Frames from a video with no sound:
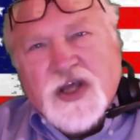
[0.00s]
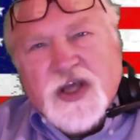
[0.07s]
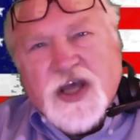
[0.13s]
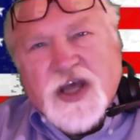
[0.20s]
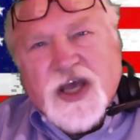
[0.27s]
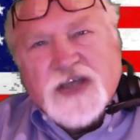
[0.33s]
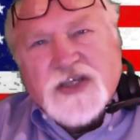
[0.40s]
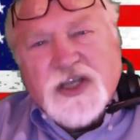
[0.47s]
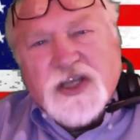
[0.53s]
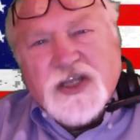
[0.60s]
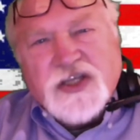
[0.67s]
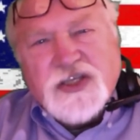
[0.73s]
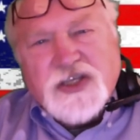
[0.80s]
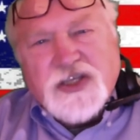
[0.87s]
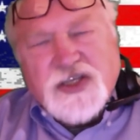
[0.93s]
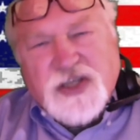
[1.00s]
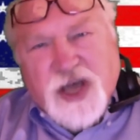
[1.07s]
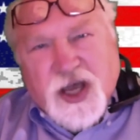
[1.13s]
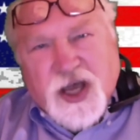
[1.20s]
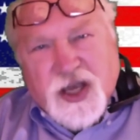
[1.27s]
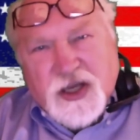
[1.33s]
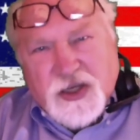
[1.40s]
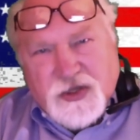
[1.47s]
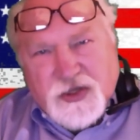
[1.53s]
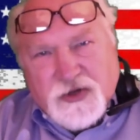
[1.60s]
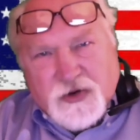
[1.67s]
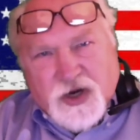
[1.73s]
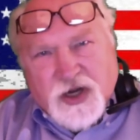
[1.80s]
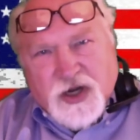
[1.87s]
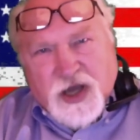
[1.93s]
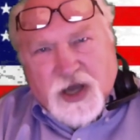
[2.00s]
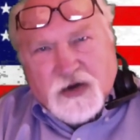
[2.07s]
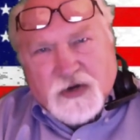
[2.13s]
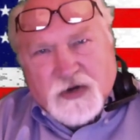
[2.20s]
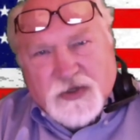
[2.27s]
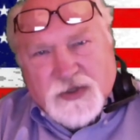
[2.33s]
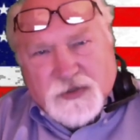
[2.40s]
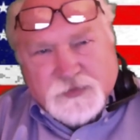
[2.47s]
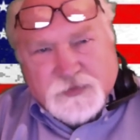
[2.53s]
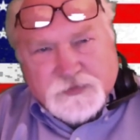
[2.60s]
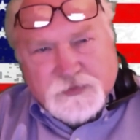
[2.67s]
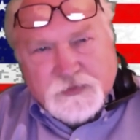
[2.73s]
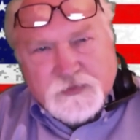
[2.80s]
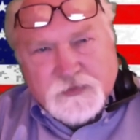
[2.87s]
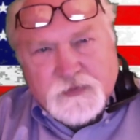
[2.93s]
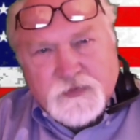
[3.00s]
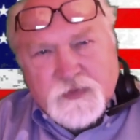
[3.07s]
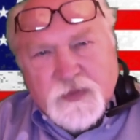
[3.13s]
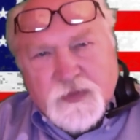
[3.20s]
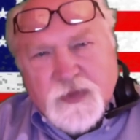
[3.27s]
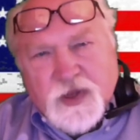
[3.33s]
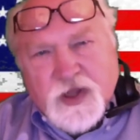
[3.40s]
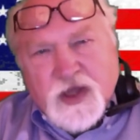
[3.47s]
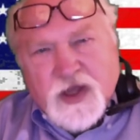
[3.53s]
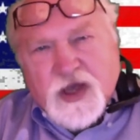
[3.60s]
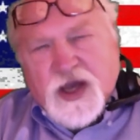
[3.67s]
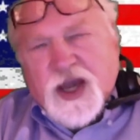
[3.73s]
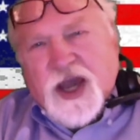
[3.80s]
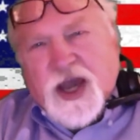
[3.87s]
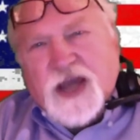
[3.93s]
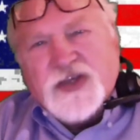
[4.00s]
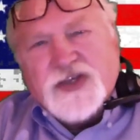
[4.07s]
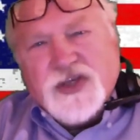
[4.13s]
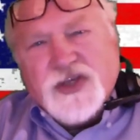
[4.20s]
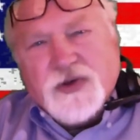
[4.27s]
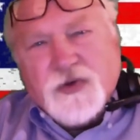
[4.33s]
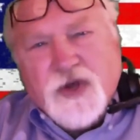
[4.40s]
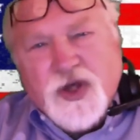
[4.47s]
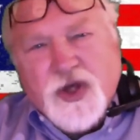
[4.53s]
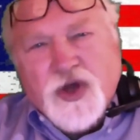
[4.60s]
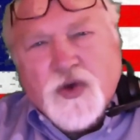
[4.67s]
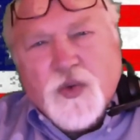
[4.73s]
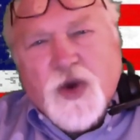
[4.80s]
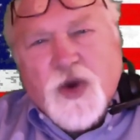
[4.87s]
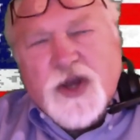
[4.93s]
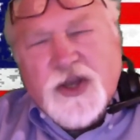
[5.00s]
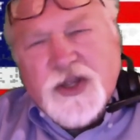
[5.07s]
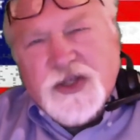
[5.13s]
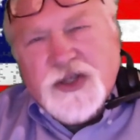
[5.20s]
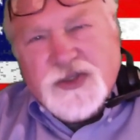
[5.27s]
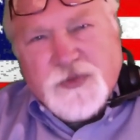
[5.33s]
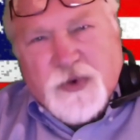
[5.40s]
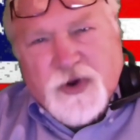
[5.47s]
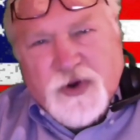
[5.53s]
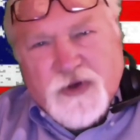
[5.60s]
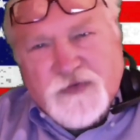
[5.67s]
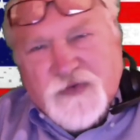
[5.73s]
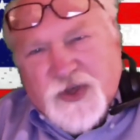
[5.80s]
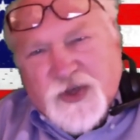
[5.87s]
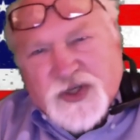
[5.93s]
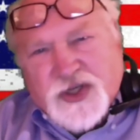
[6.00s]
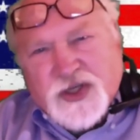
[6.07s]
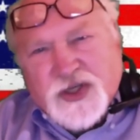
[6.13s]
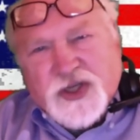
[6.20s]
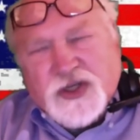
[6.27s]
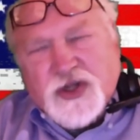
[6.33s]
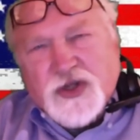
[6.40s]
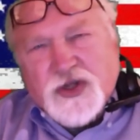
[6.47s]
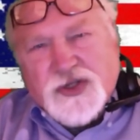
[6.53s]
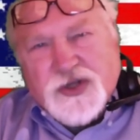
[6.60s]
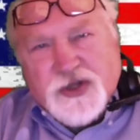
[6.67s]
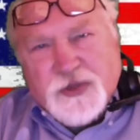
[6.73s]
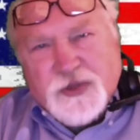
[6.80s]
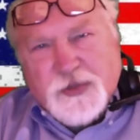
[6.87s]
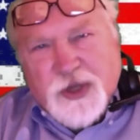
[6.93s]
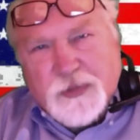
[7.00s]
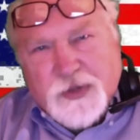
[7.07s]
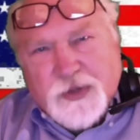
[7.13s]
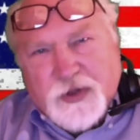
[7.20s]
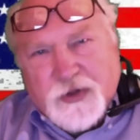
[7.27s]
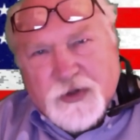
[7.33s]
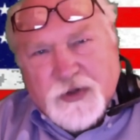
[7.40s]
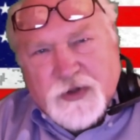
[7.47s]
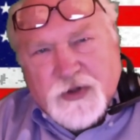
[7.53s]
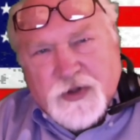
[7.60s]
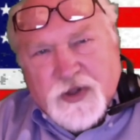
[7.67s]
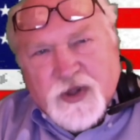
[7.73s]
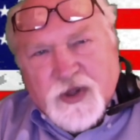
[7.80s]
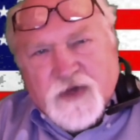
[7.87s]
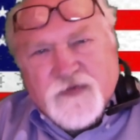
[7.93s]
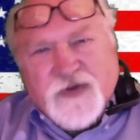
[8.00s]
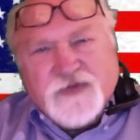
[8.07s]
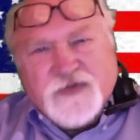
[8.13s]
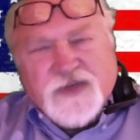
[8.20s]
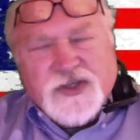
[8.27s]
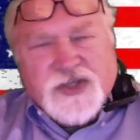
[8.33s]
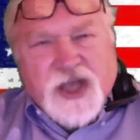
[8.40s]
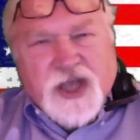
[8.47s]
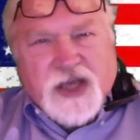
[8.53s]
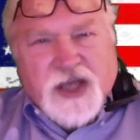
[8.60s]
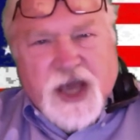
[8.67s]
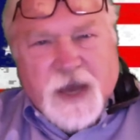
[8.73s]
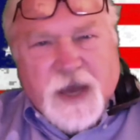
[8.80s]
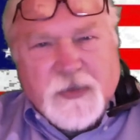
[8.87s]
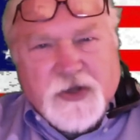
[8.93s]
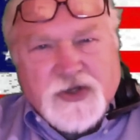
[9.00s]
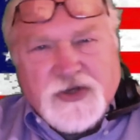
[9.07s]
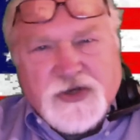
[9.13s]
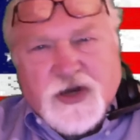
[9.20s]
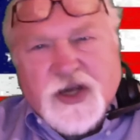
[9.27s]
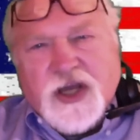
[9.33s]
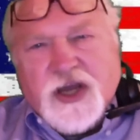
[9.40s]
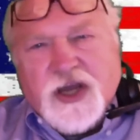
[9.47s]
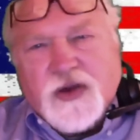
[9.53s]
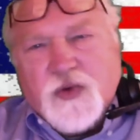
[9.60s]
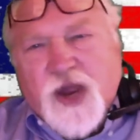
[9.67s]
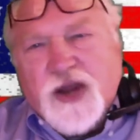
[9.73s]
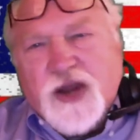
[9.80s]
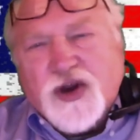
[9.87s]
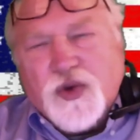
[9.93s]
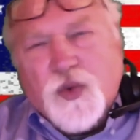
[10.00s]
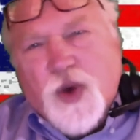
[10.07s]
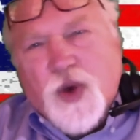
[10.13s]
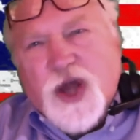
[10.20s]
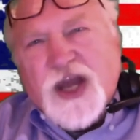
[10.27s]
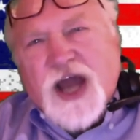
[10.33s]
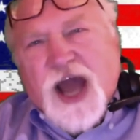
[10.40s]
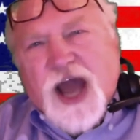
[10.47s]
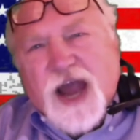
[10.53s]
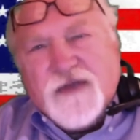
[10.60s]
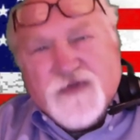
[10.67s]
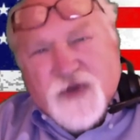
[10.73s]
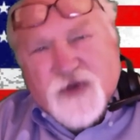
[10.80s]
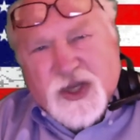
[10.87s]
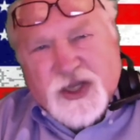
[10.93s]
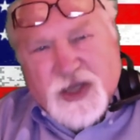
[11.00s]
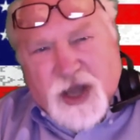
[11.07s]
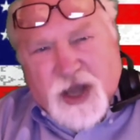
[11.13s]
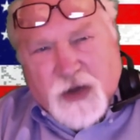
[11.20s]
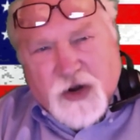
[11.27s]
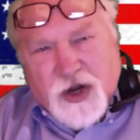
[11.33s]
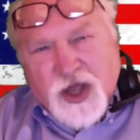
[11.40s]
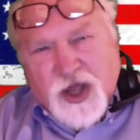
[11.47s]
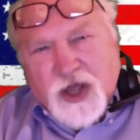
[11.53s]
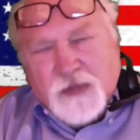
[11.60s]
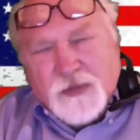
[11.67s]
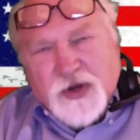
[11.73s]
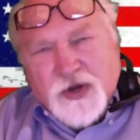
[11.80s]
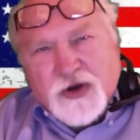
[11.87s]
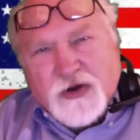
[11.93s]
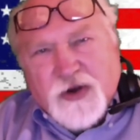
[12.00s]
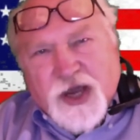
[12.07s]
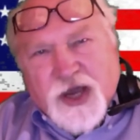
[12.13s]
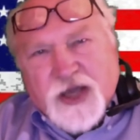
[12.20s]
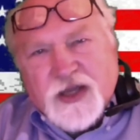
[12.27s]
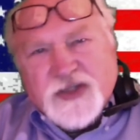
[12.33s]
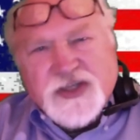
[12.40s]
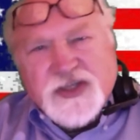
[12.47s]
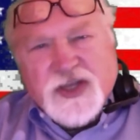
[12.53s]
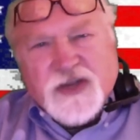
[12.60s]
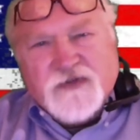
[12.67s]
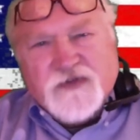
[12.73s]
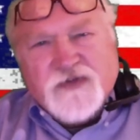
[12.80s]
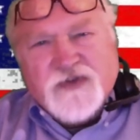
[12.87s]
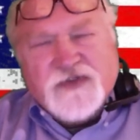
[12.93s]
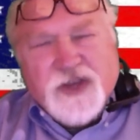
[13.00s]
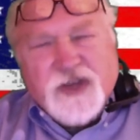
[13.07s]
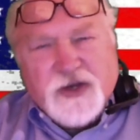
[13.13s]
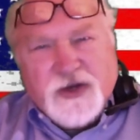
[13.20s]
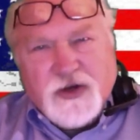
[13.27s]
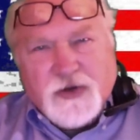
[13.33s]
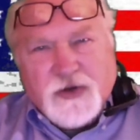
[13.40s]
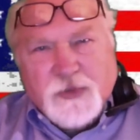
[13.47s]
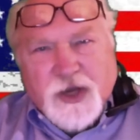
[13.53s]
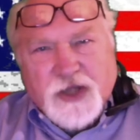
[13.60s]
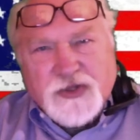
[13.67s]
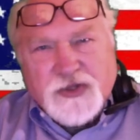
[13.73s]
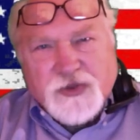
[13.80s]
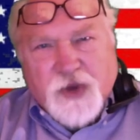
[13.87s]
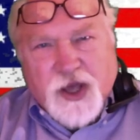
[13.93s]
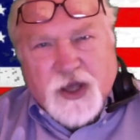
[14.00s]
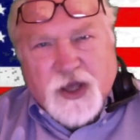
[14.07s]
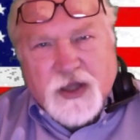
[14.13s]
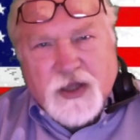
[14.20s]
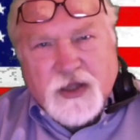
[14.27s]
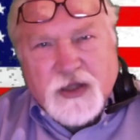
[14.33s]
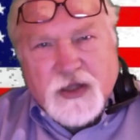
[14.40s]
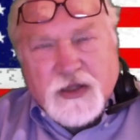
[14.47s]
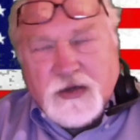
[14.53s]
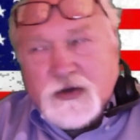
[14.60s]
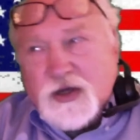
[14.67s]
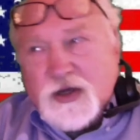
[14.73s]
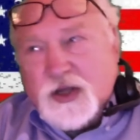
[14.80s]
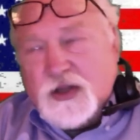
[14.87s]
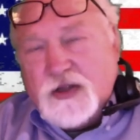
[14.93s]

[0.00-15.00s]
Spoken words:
as it is assigned to our Congress. I ask you, what is more efficient and closer to the people? 50 state capitals trying to get it right, or one ivory-towered bureaucrat sitting 1,500 miles away? Well,